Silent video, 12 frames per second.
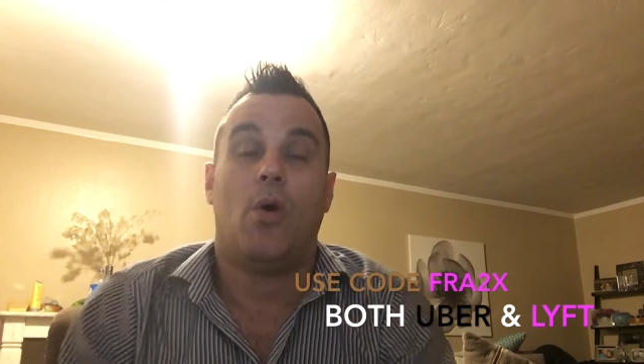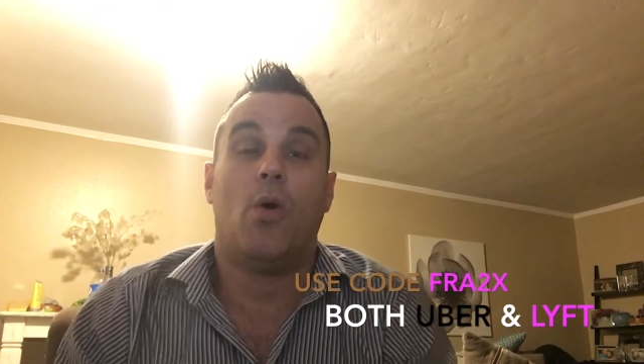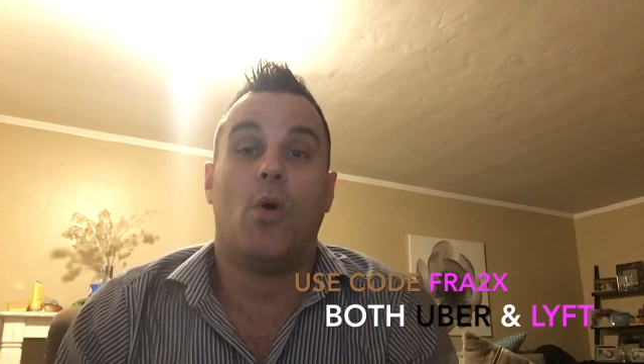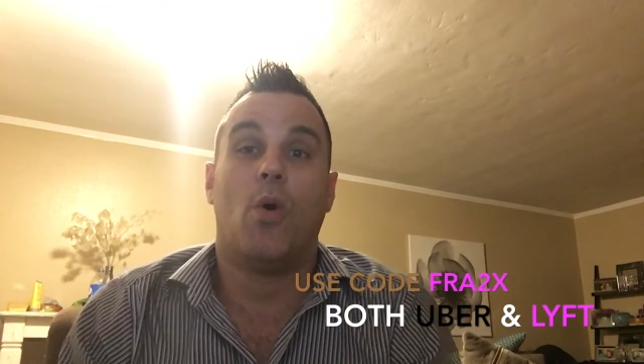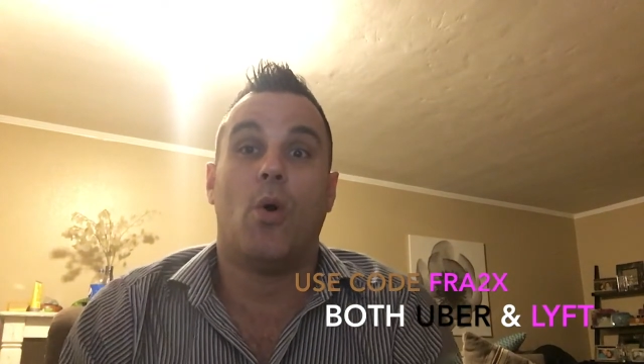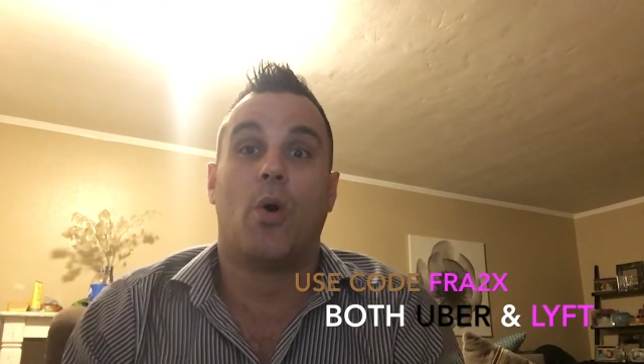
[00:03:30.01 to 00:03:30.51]

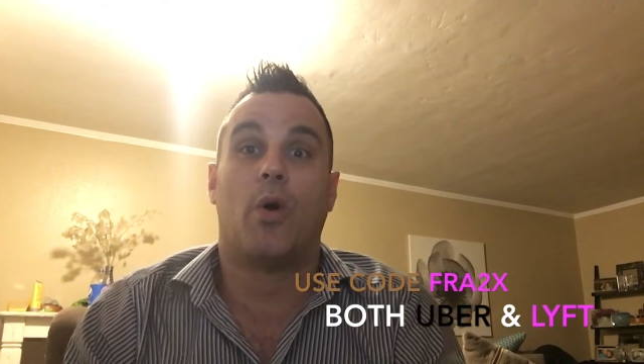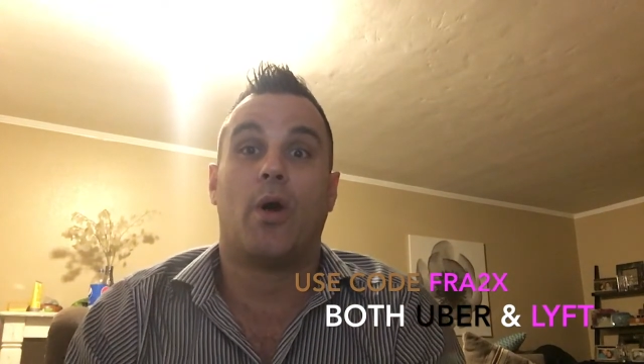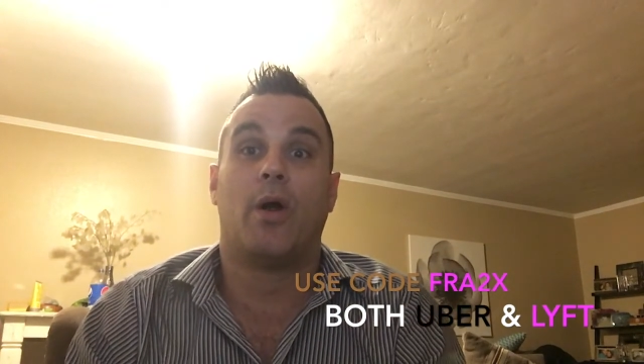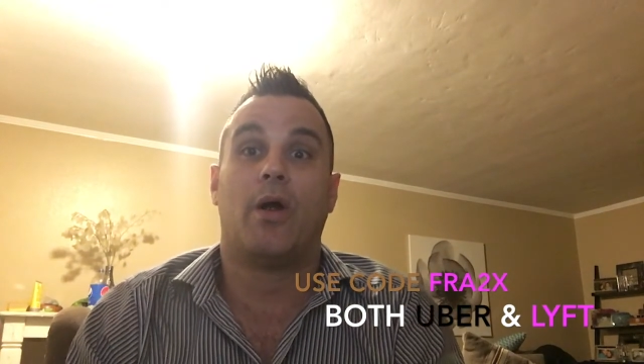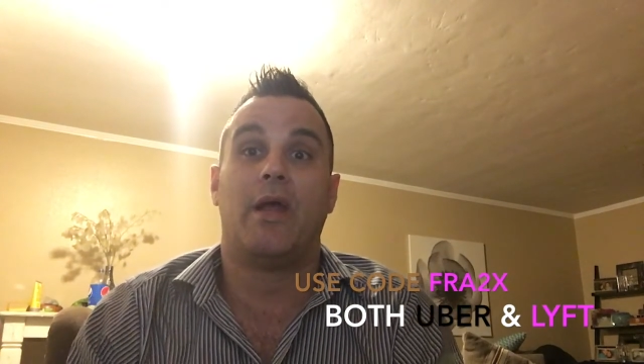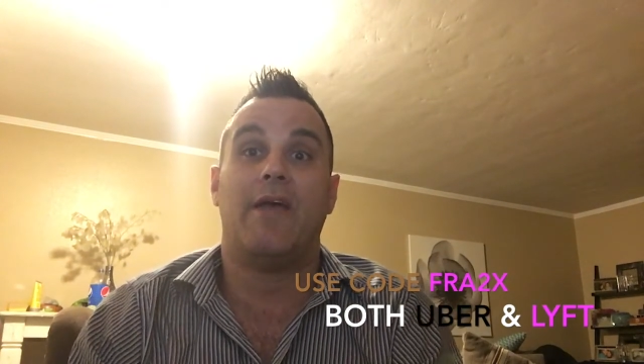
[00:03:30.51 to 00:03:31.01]

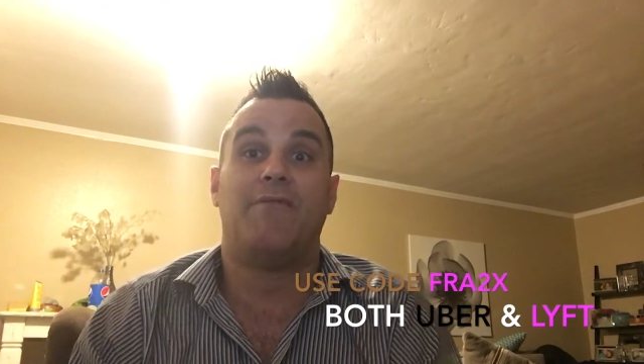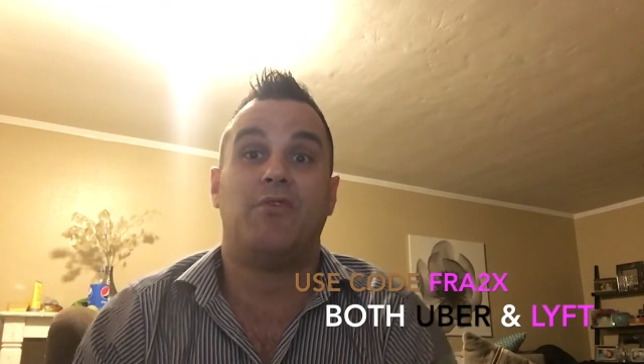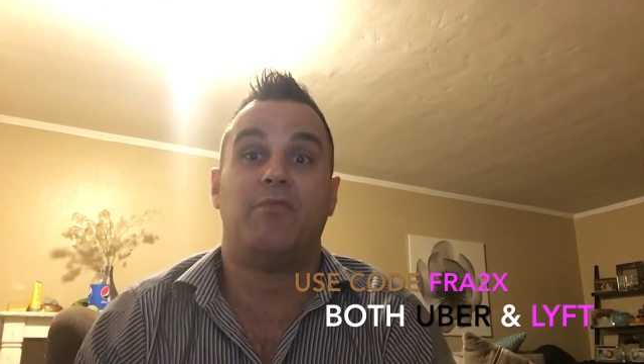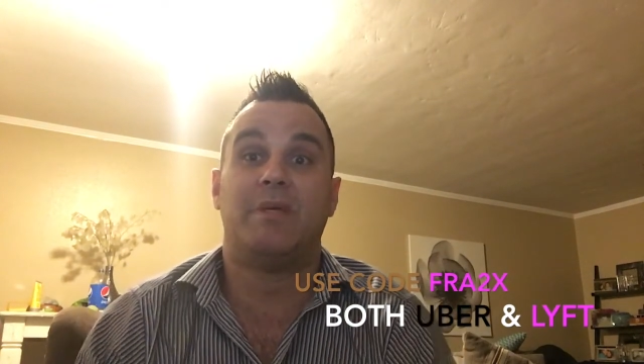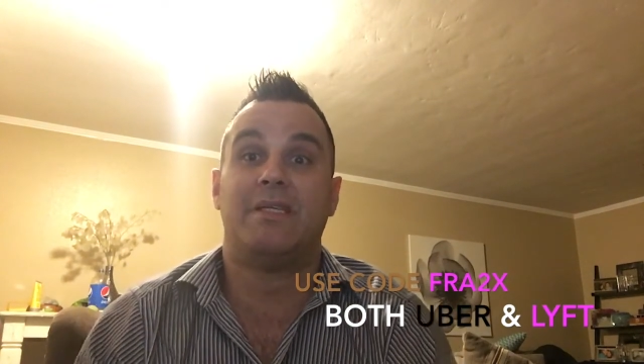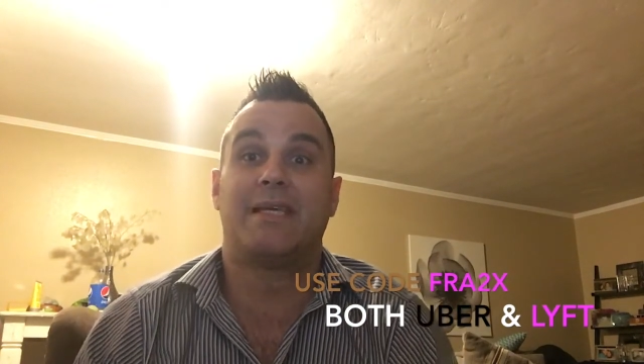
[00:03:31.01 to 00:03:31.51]
or if
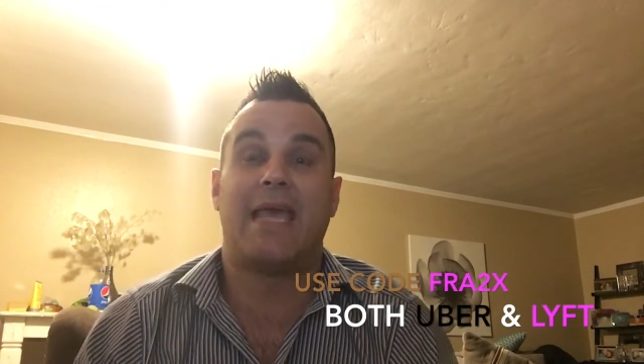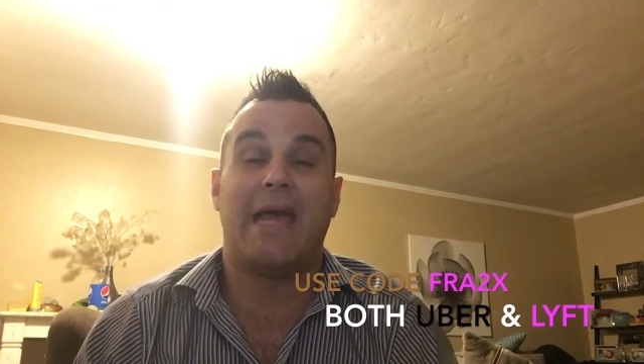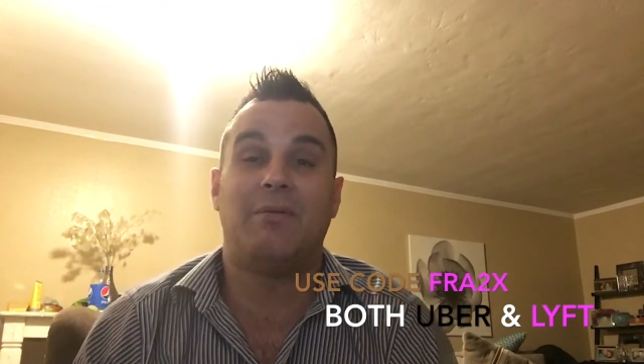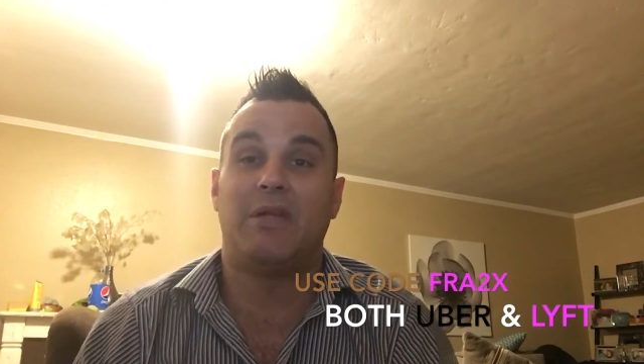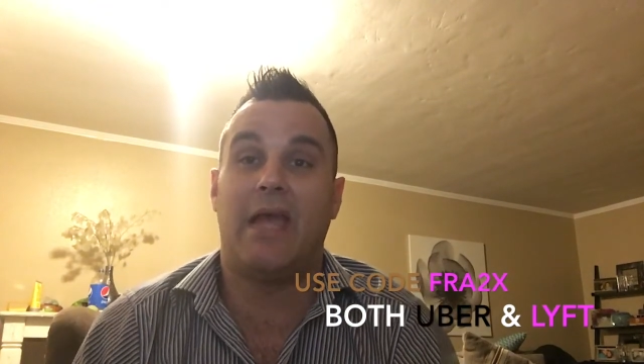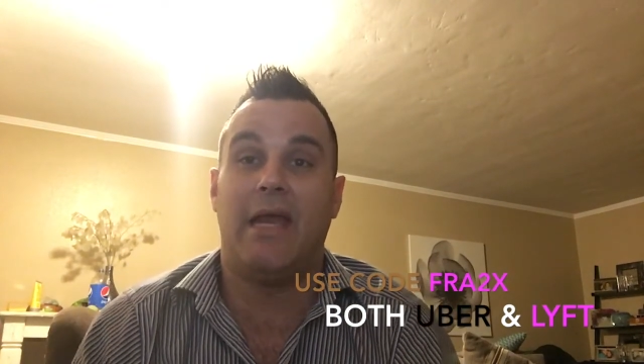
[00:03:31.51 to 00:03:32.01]
you've been
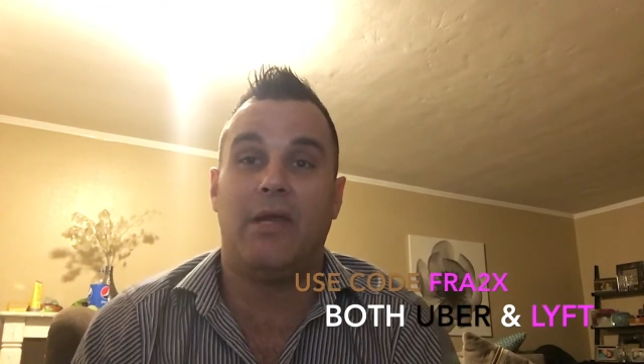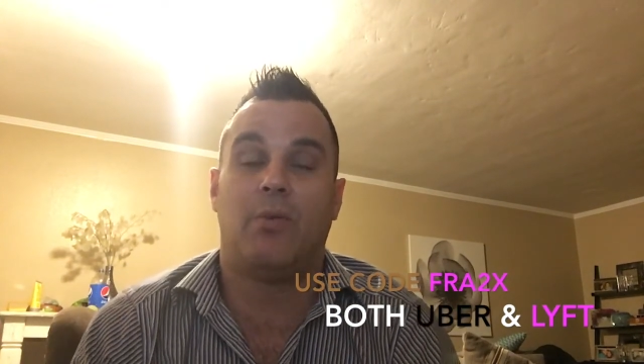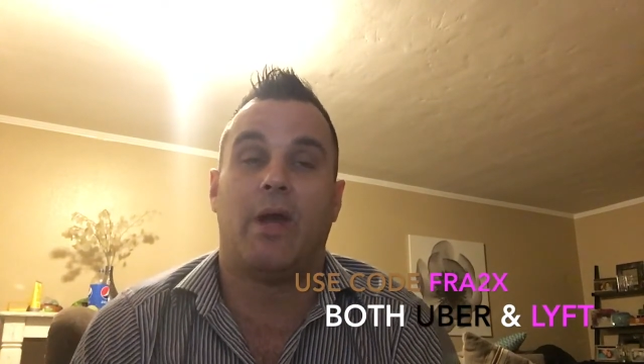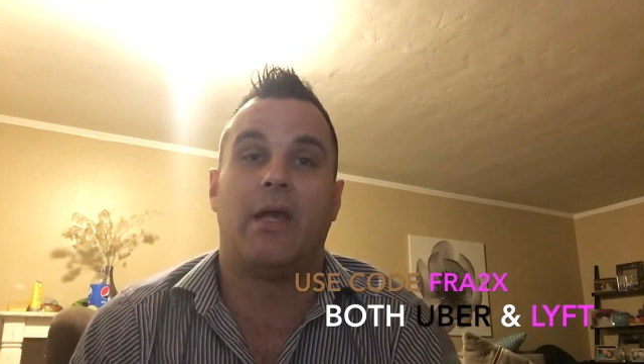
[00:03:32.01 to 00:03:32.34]
scammed in any way,